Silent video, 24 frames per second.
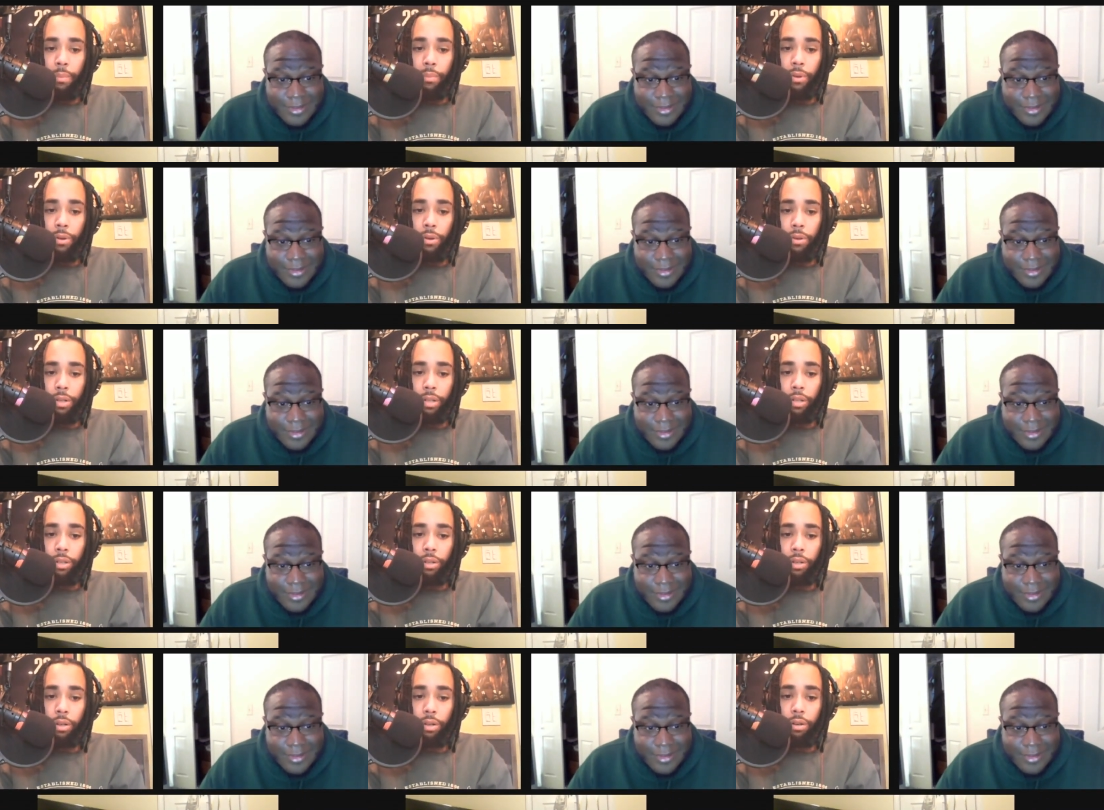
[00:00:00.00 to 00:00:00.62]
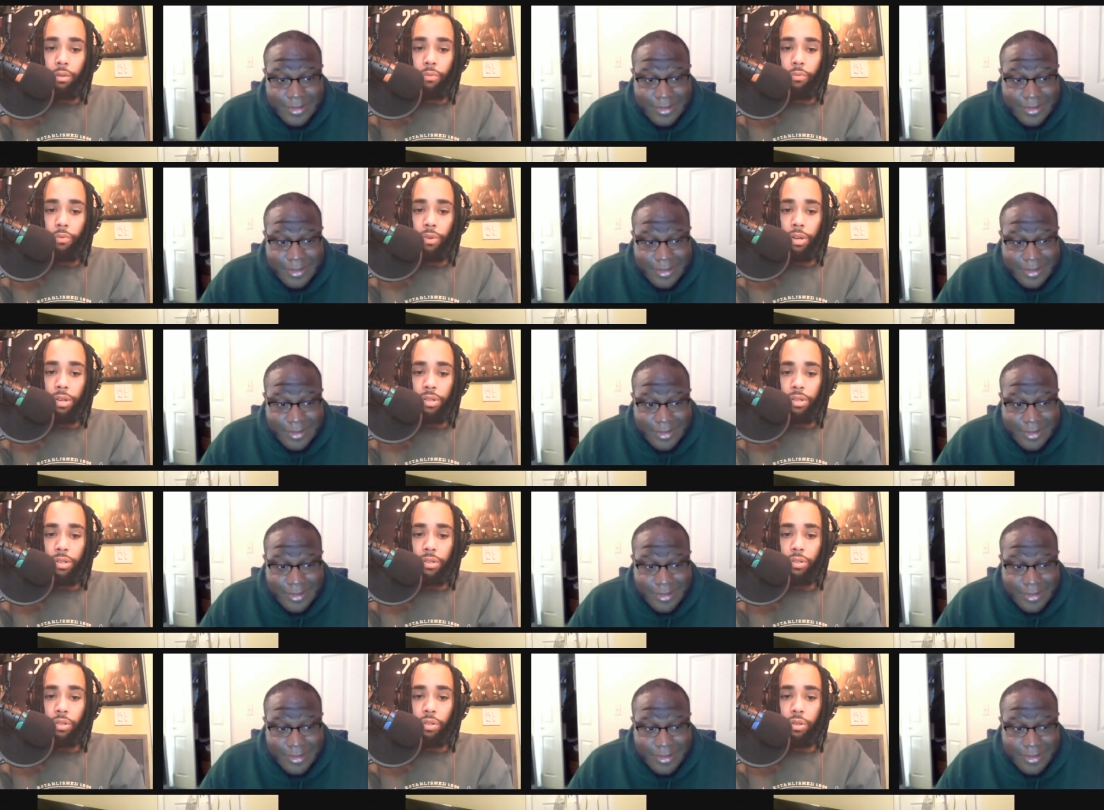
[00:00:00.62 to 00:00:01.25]
Speaker 1: Mirror the Goat. Russ
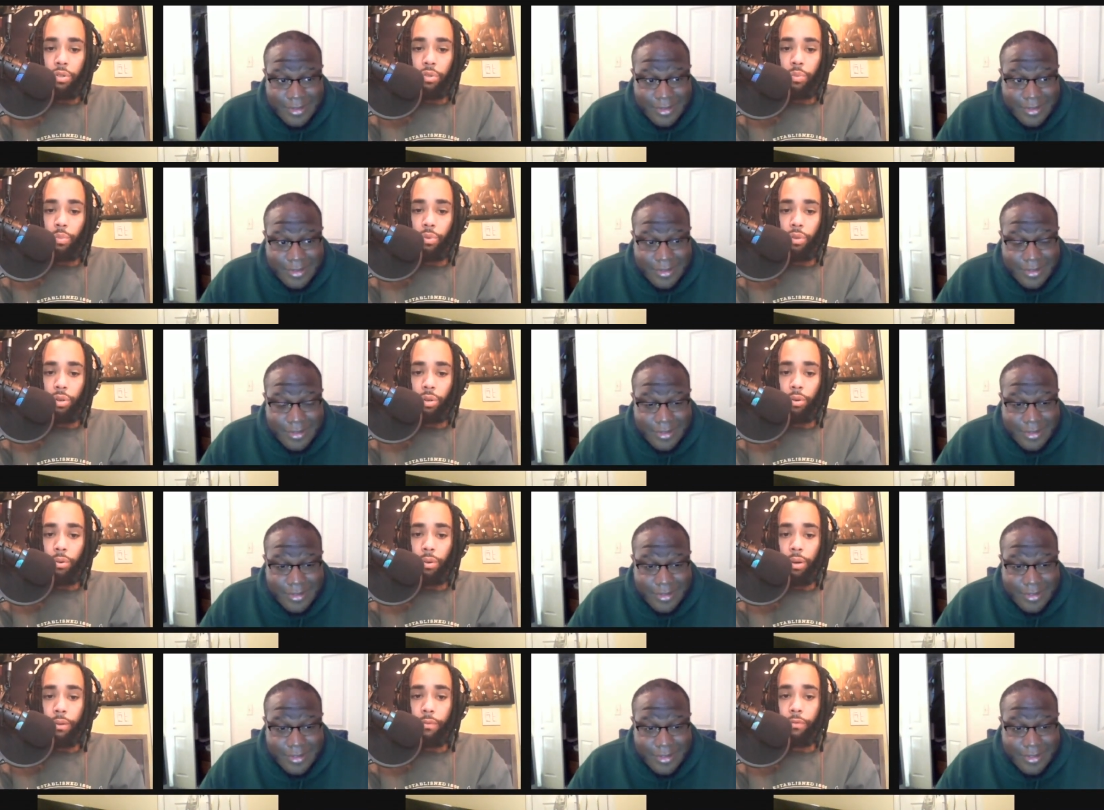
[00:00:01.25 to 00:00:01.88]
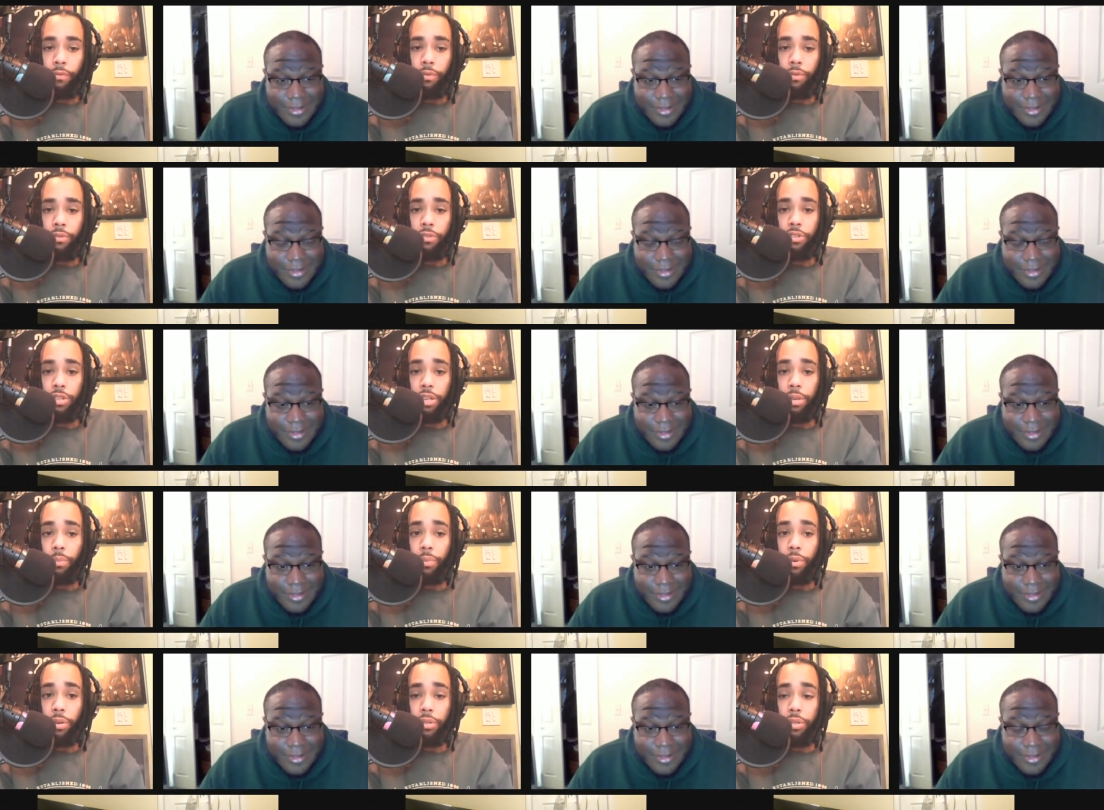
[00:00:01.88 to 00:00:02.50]
deserves more credit for his deep
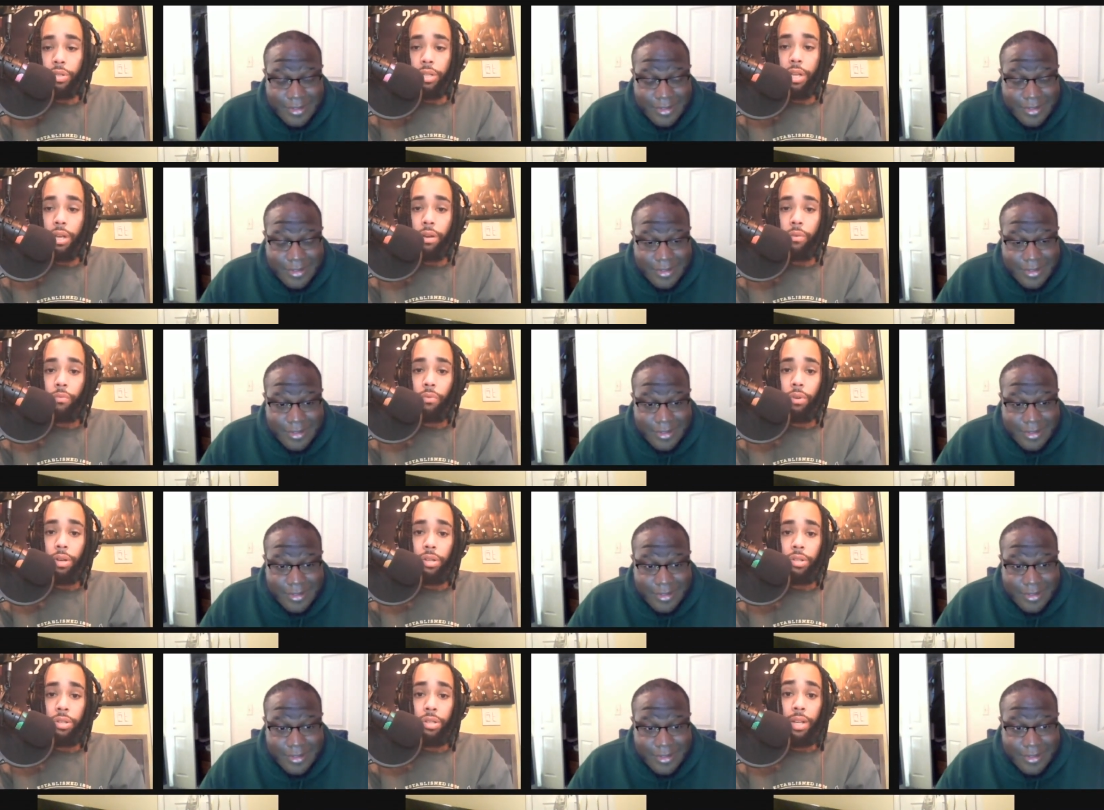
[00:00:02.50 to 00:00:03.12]
balls. Yeah, Russ